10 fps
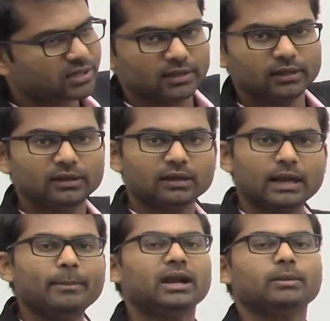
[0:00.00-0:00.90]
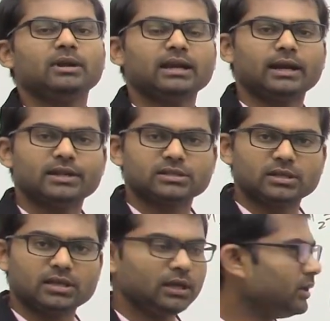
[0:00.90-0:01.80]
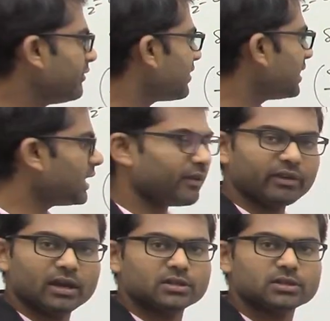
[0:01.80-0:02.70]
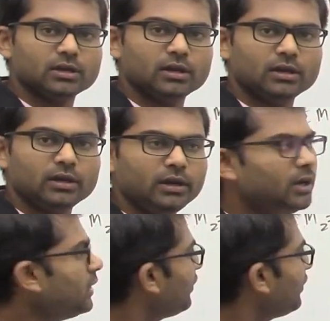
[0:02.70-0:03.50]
here, compatibility condition here, we are deriving it. If